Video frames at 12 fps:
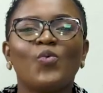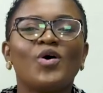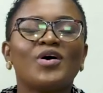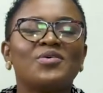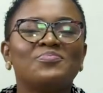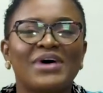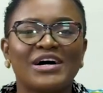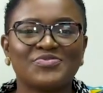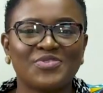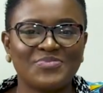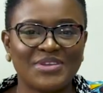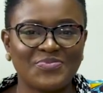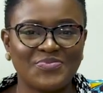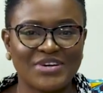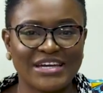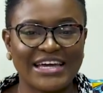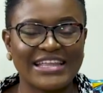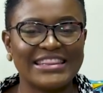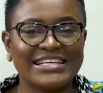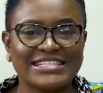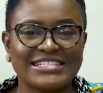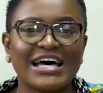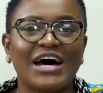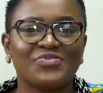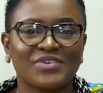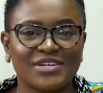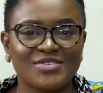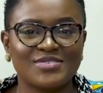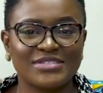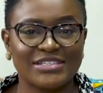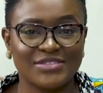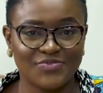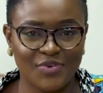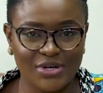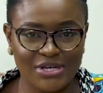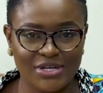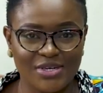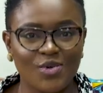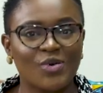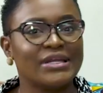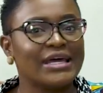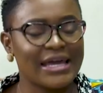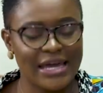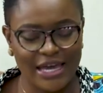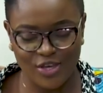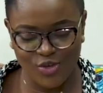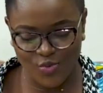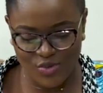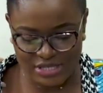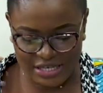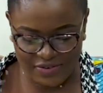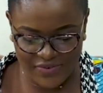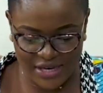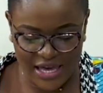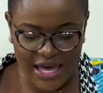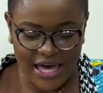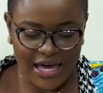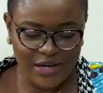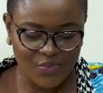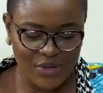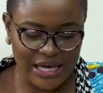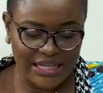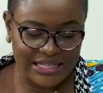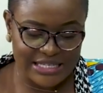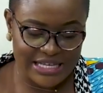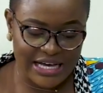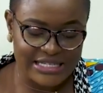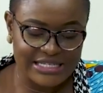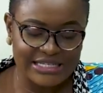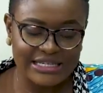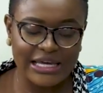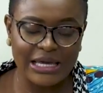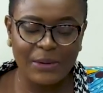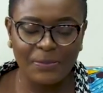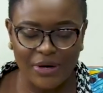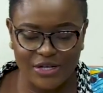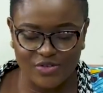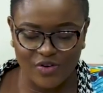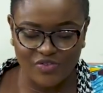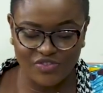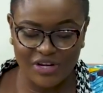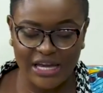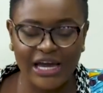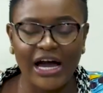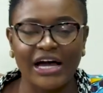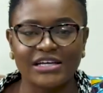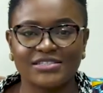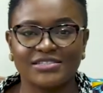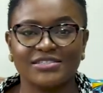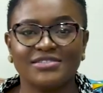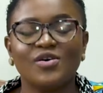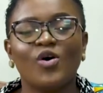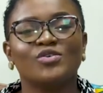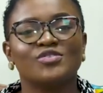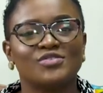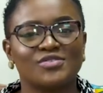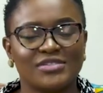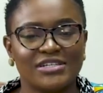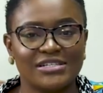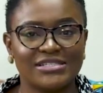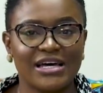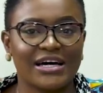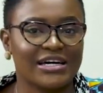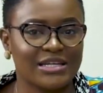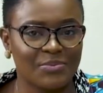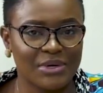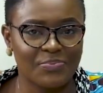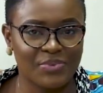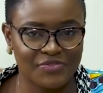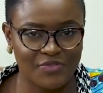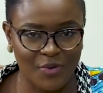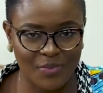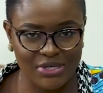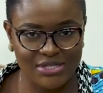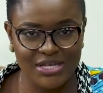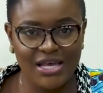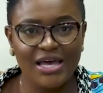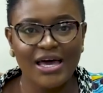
Welcome back from the break, and this is African Student Voices on AAU TV, and we are discussing the impact of strike action on student academic performance.